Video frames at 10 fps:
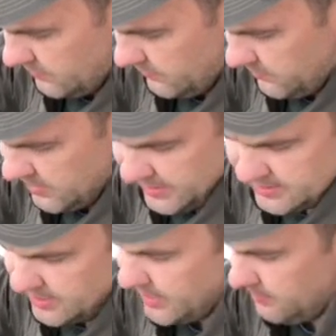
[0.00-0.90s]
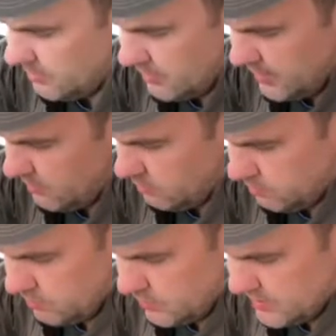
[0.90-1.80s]
if you got time to let it
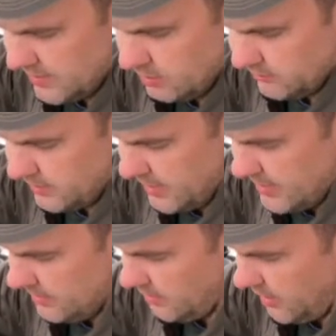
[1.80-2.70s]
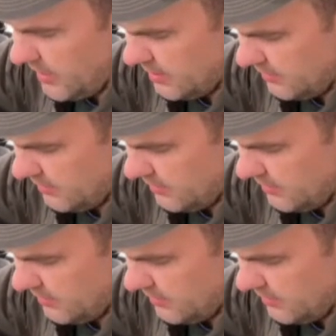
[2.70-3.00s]
sit overnight, great.